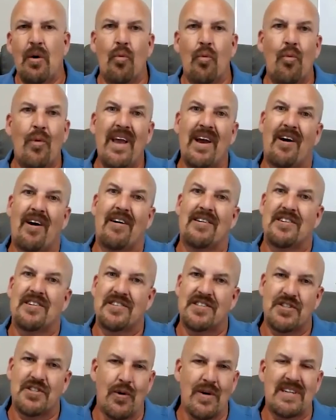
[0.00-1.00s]
We are
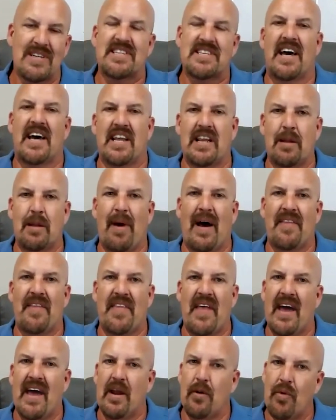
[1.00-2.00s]
so excited about
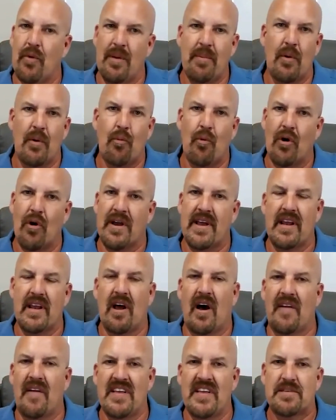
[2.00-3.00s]
that, and we've been working
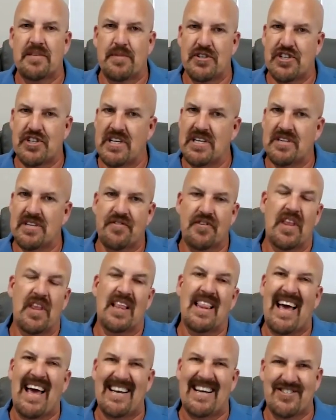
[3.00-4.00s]
on these machines for the
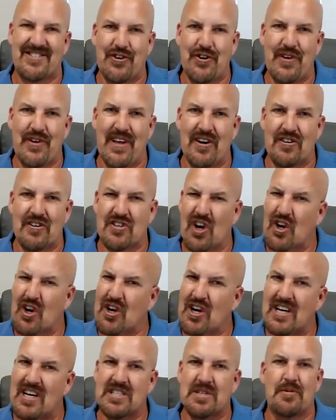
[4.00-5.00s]
last 2 years. Our
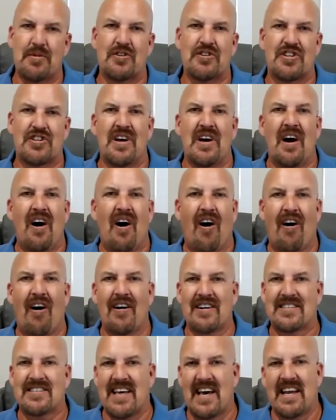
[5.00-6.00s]
customers are
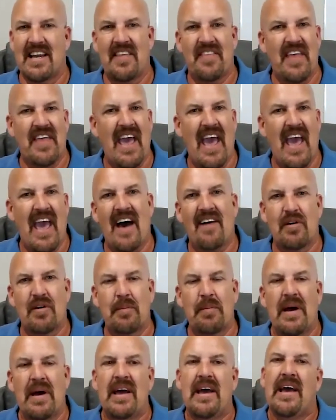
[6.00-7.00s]
excited they have
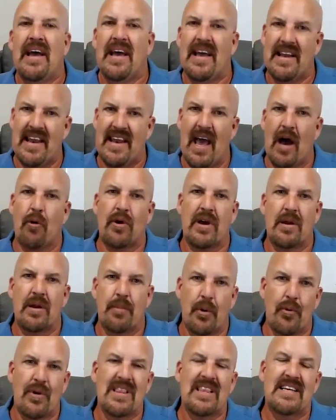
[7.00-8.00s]
them, and now we're going to
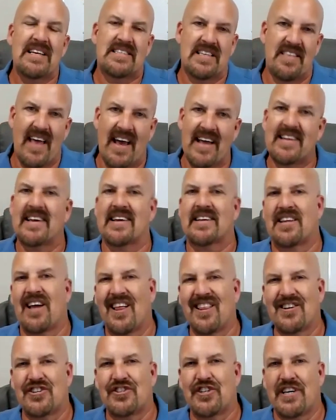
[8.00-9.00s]
be releasing that
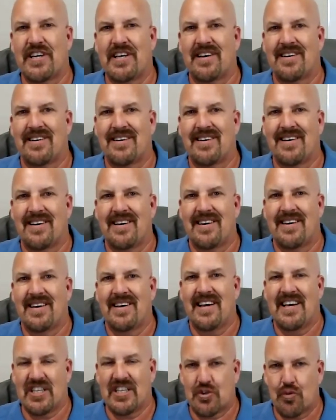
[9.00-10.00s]
technology
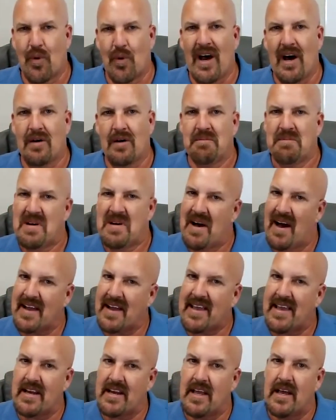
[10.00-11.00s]
as well.
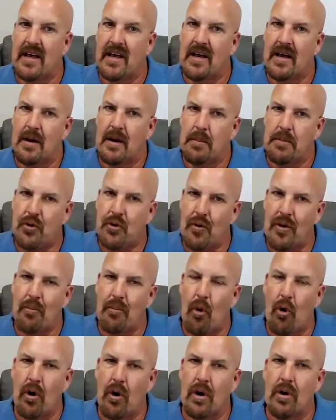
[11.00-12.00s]
Again, doing
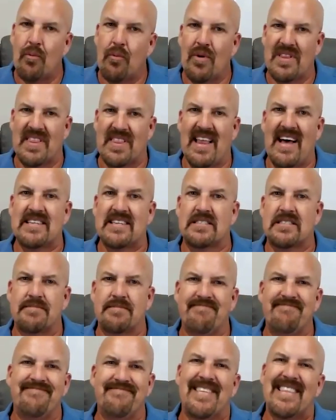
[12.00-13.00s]
more with less
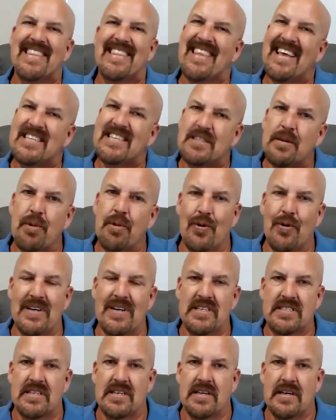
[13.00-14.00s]

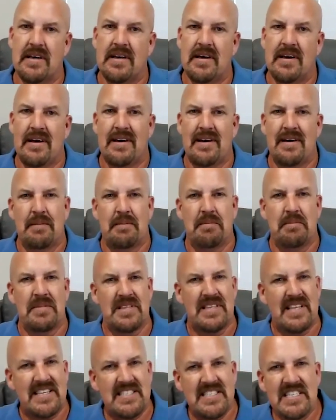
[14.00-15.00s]
employees,
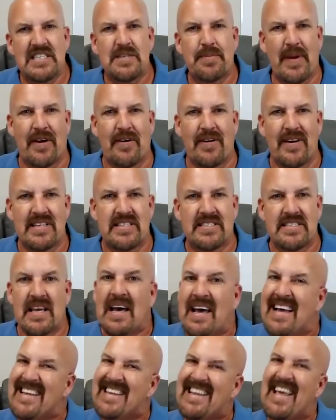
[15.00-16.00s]
less experience.
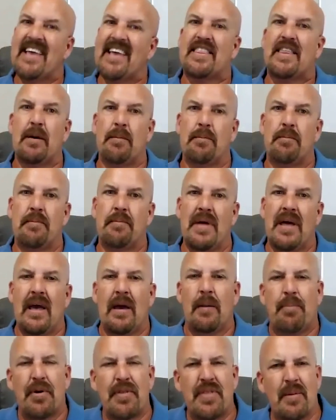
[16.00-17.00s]
Take them,
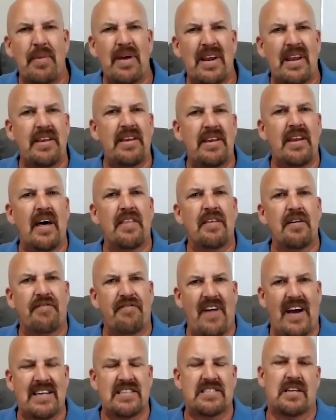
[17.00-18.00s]
put them in another
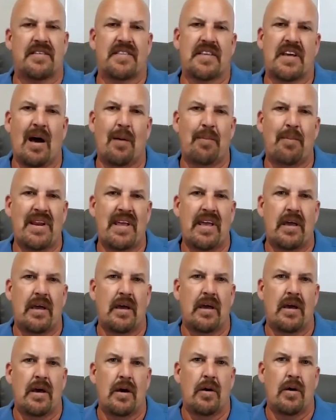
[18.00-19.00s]
facet of the company
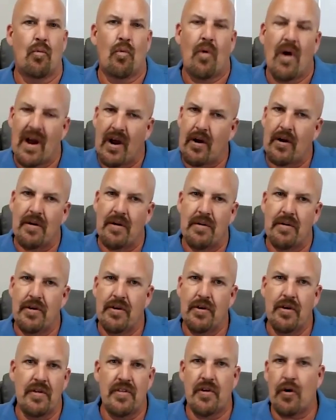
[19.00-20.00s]
where
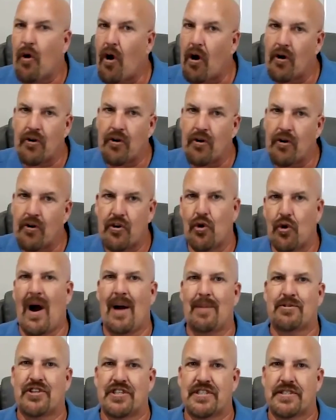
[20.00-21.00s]
there are no
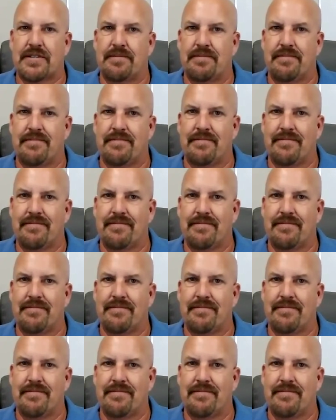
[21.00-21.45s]
options.